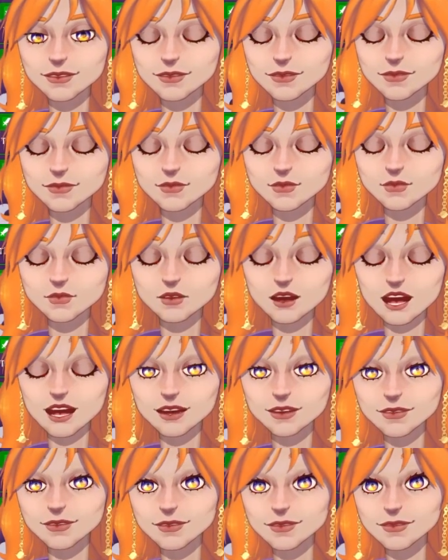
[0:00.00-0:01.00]

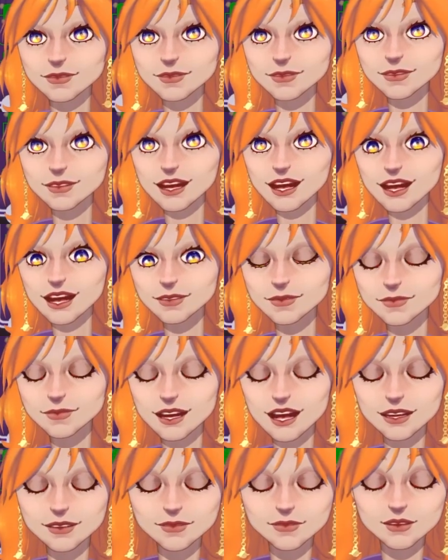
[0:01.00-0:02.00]
drawn, and
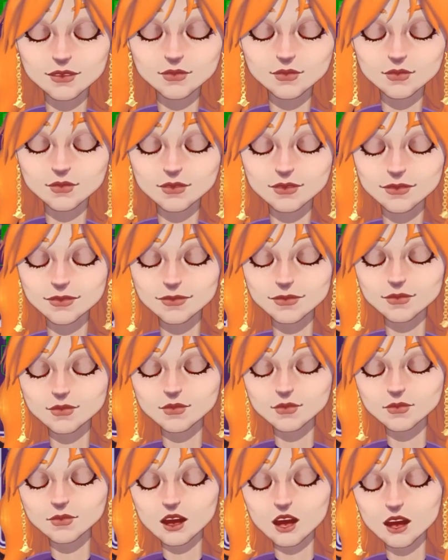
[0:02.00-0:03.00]
I love when it's
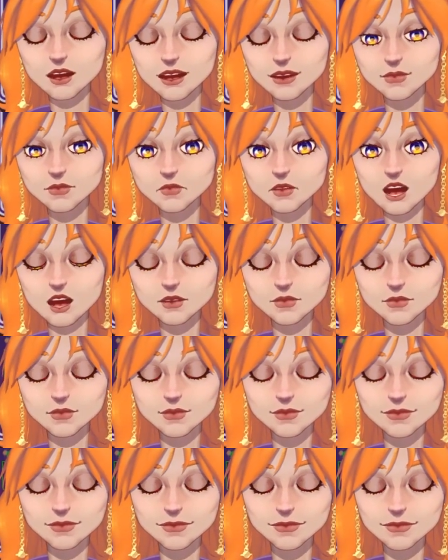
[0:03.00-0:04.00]
showing both
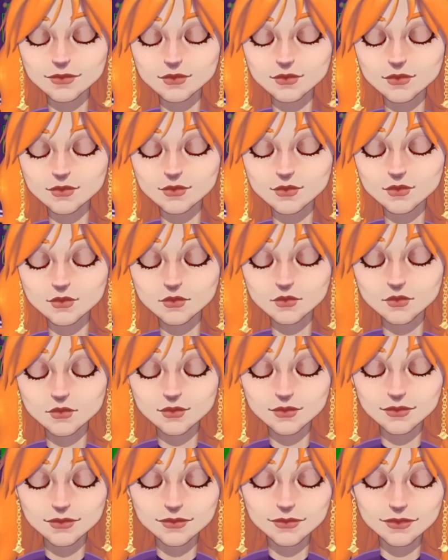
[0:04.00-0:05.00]
the, you know,
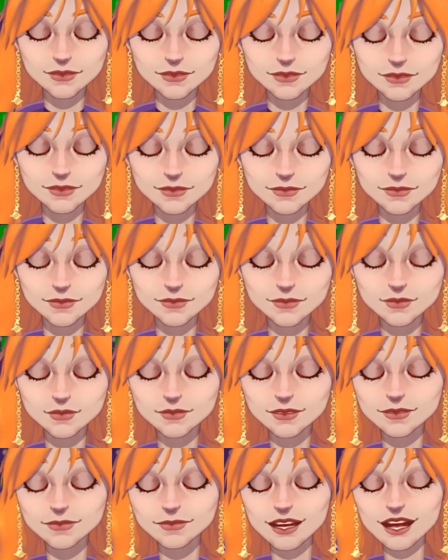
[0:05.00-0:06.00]
the
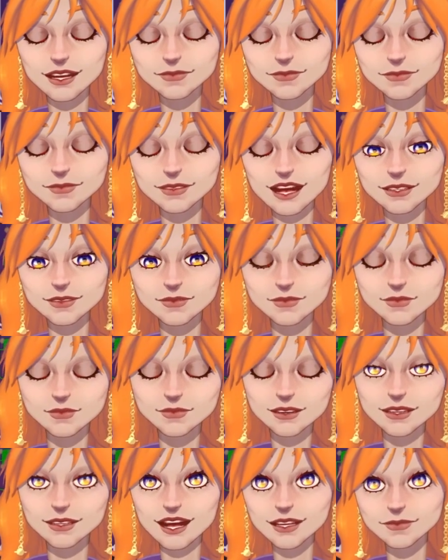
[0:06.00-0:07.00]
middle-aged
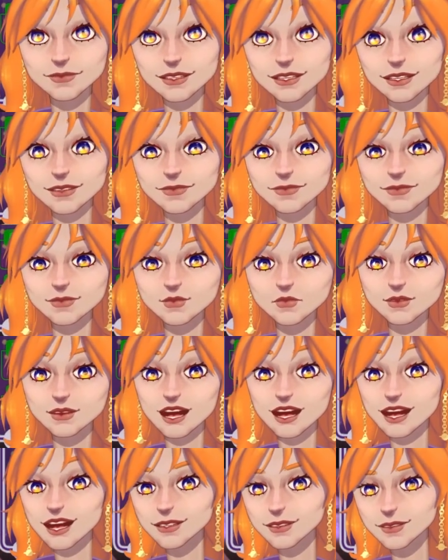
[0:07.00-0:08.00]
salaryman and the kitten
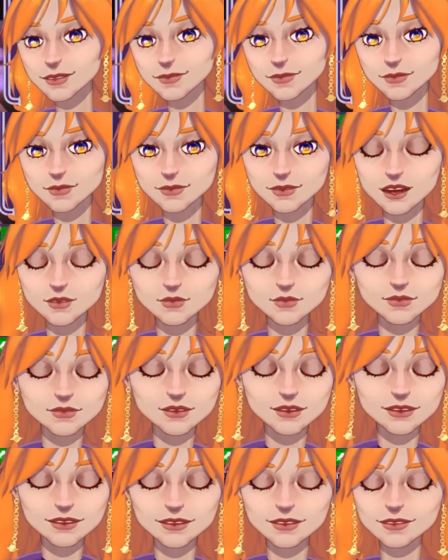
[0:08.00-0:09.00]
reacting to
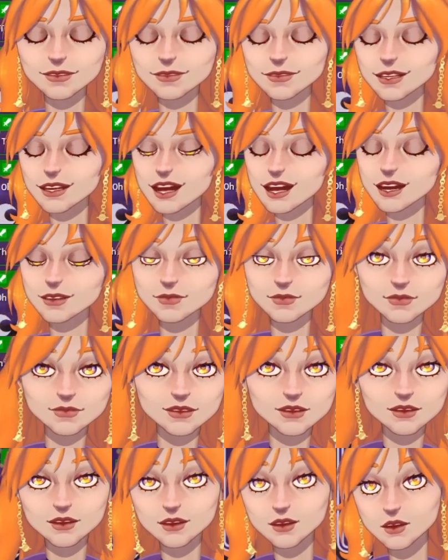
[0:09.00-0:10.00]
something. It's
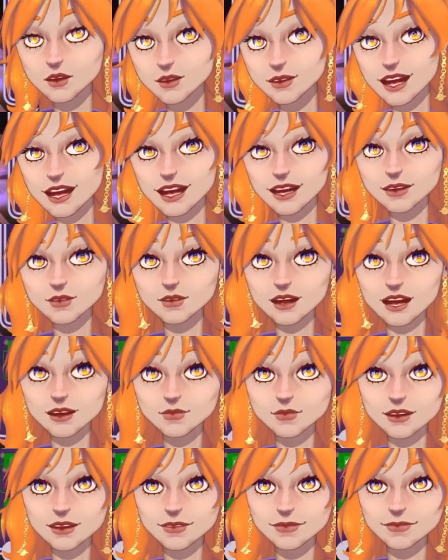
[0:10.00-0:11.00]
very cute. Highly
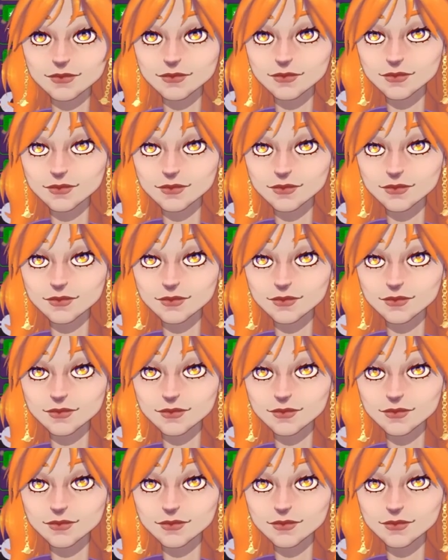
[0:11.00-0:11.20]
recommended.